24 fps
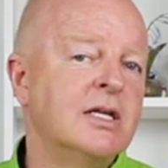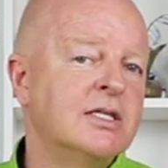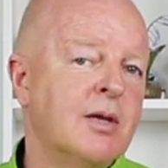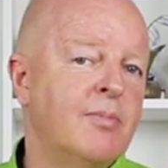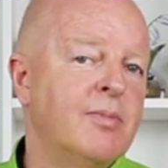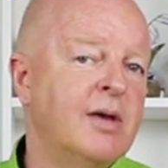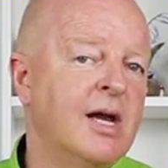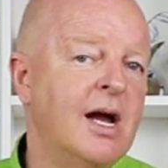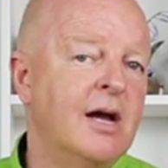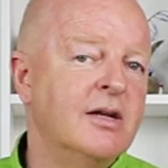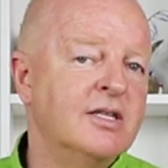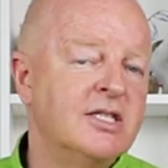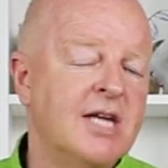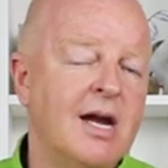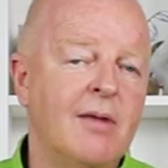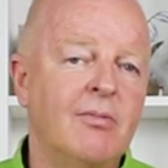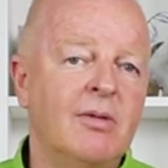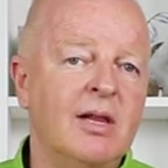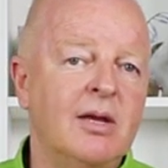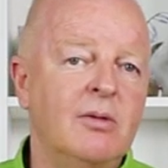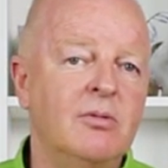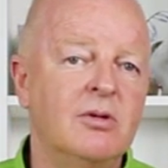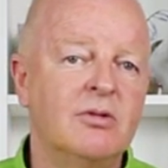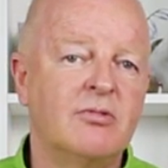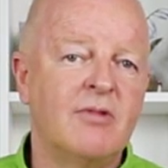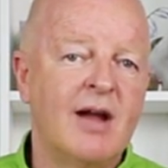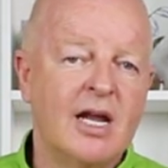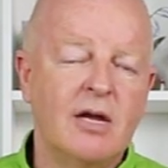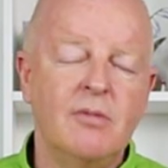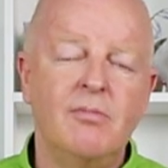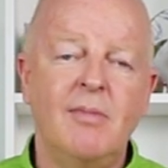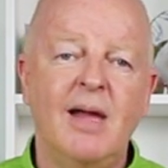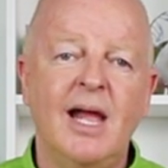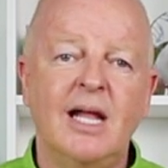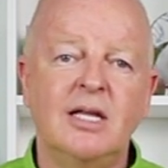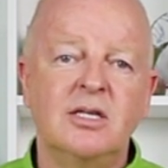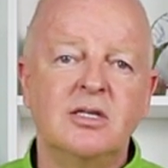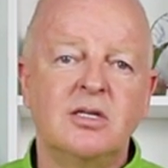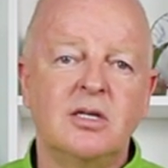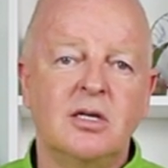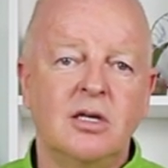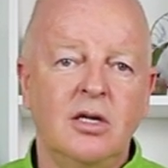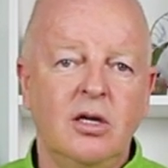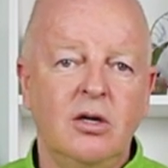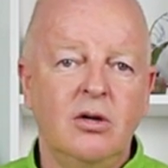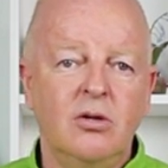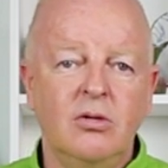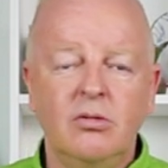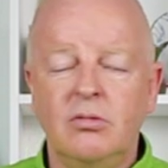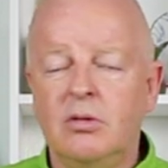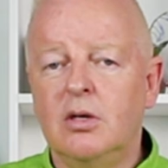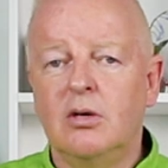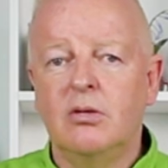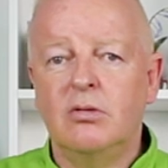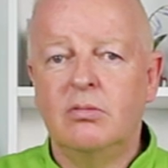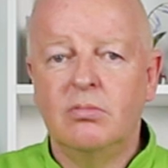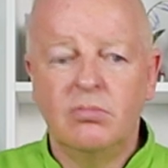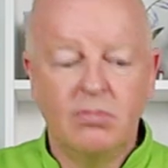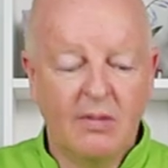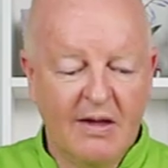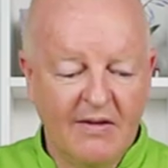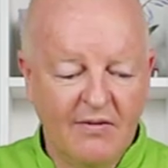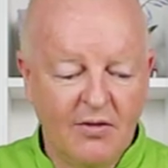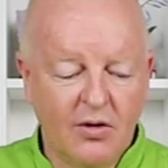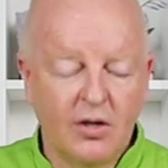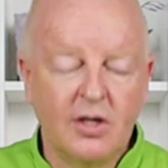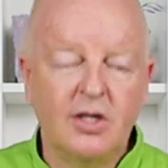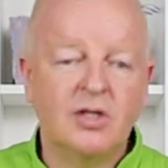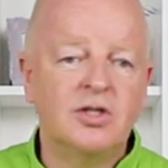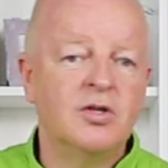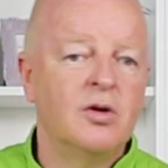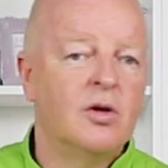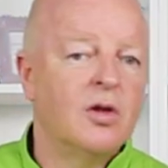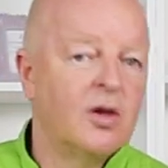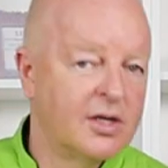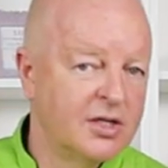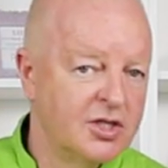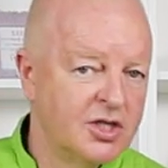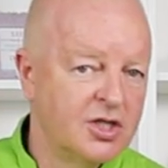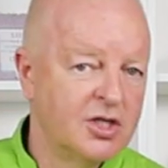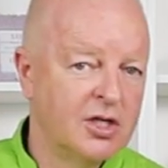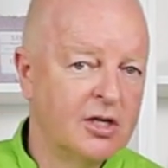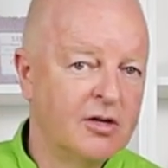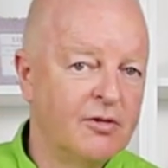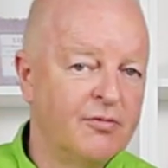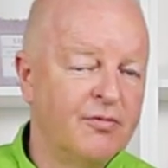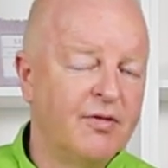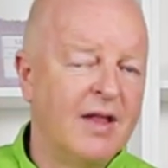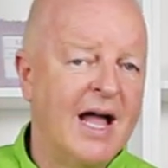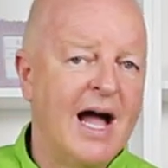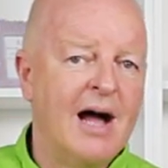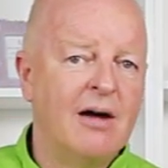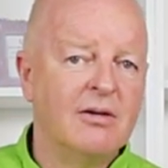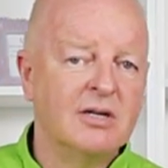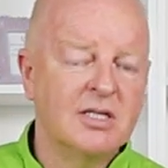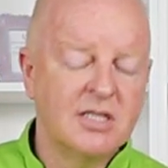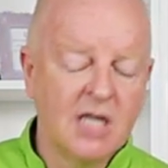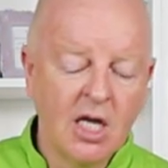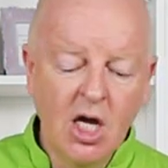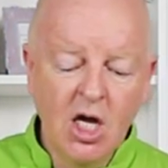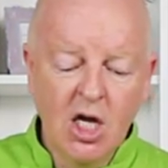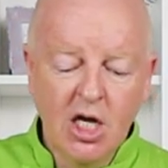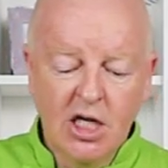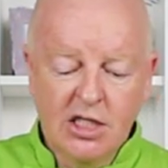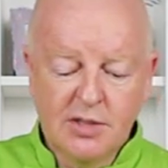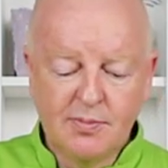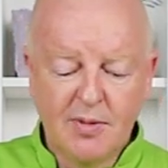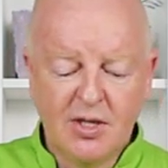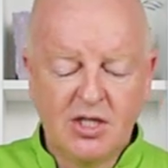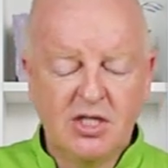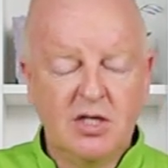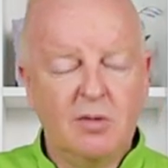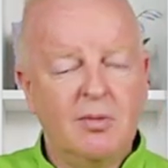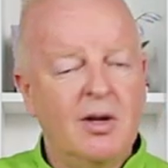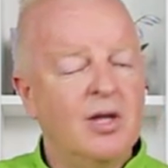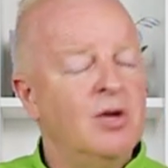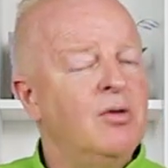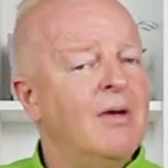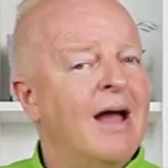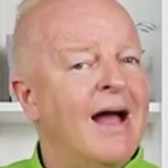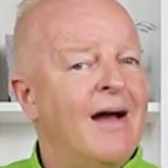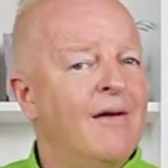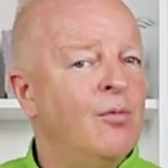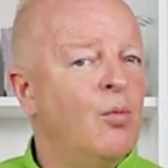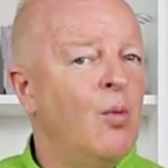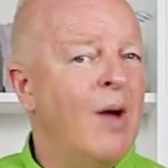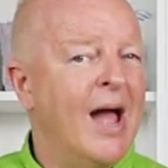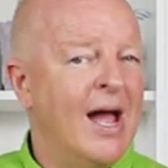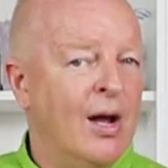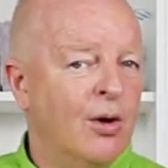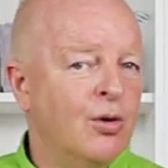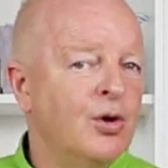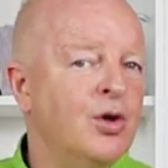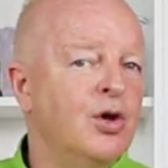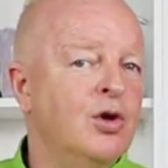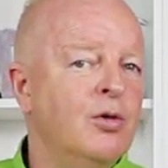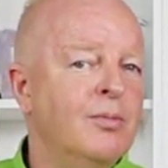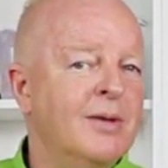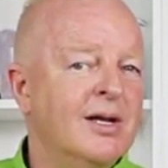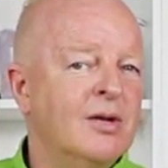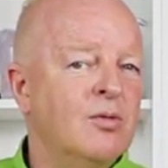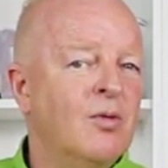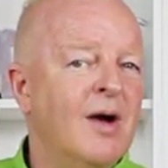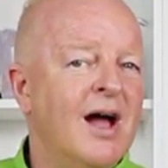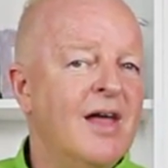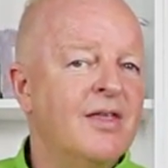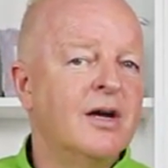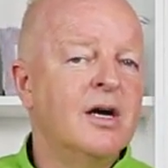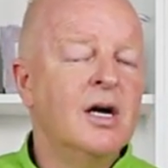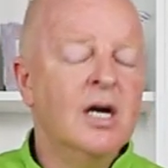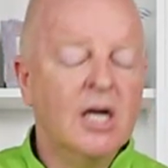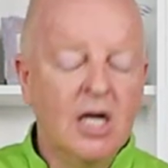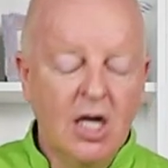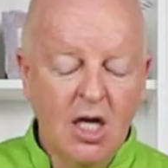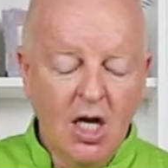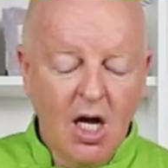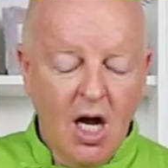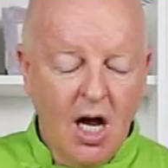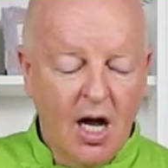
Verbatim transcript: It's something I generally would recommend that you know, if you're gonna do a lot of sugar flowers, especially when you have wet or humid weather,